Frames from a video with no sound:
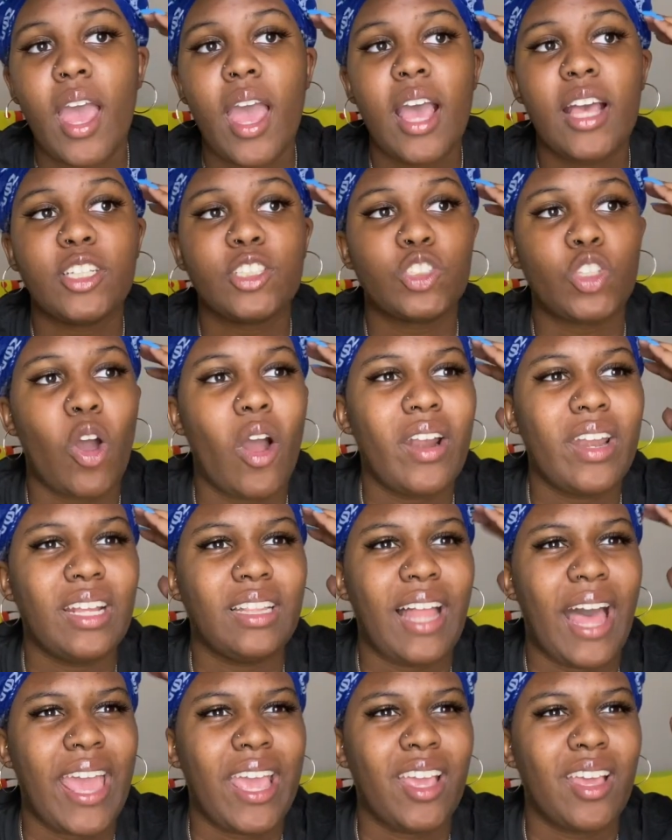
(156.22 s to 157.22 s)
started
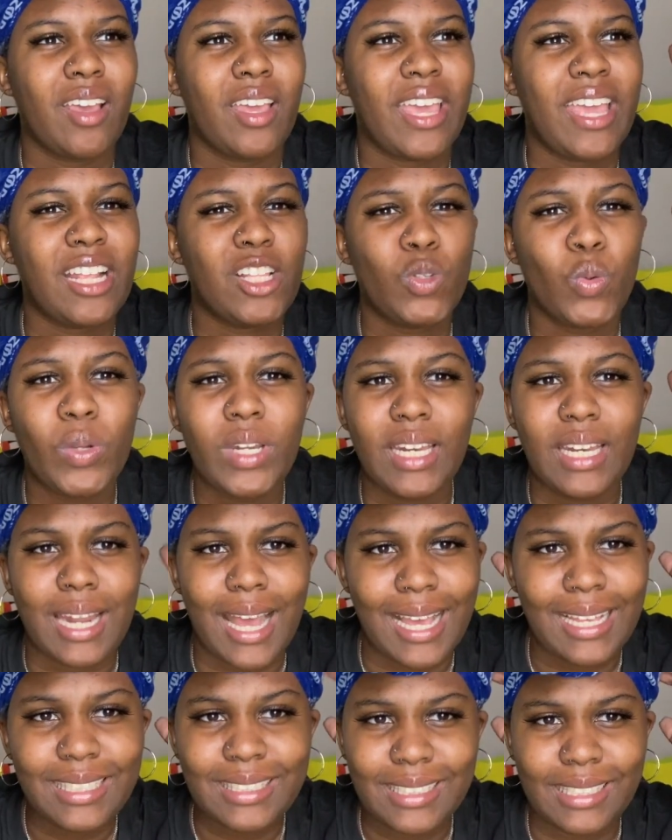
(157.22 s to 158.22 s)
like in
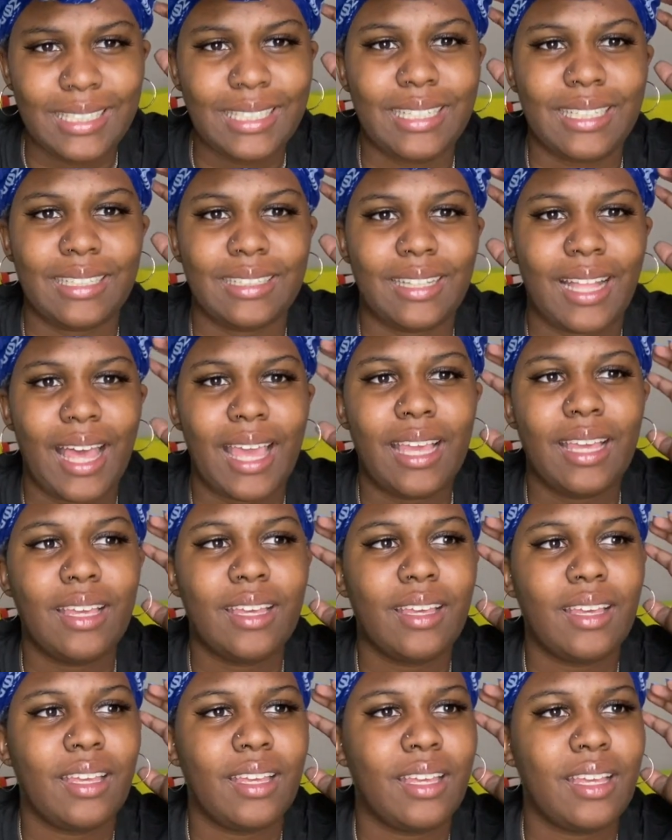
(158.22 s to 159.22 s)
2019, like
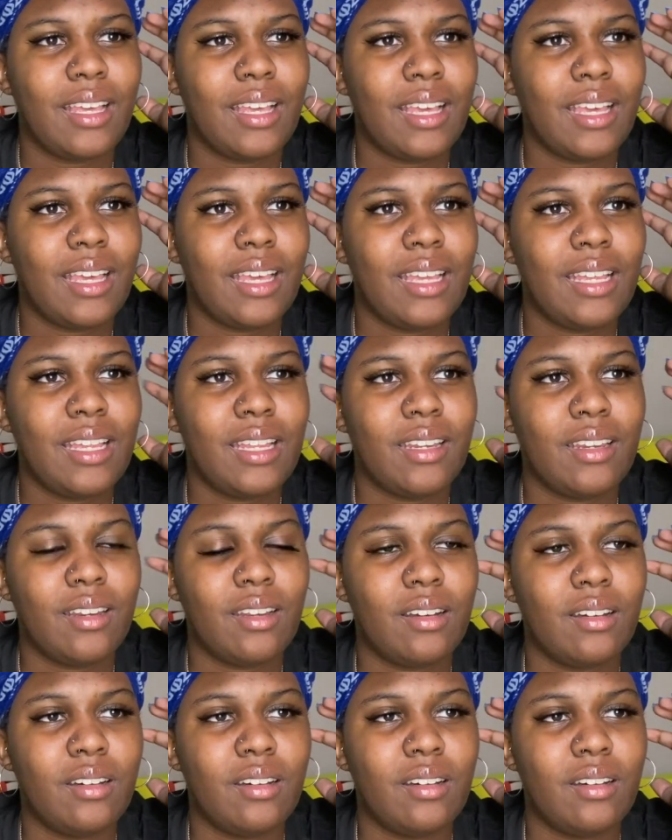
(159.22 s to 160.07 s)
in